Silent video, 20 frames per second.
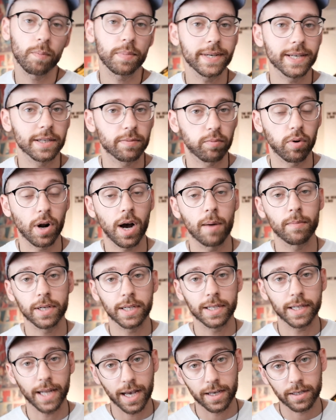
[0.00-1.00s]
be as
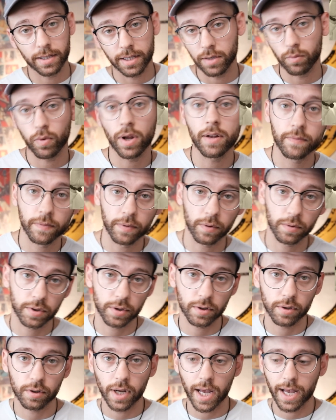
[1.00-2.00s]
prominent as the red filter,